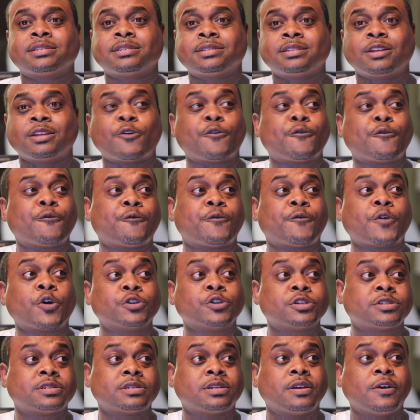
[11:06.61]
is their
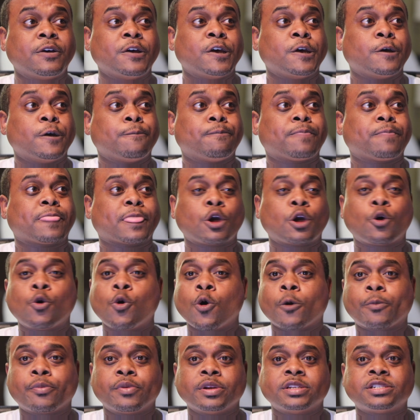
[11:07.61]
first
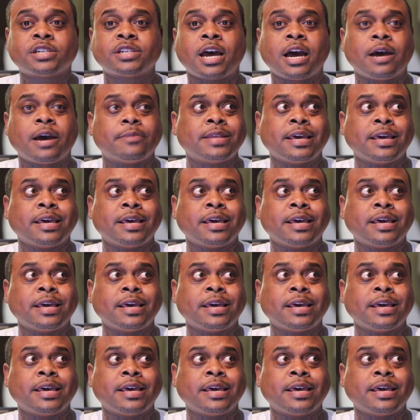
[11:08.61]
corporate job.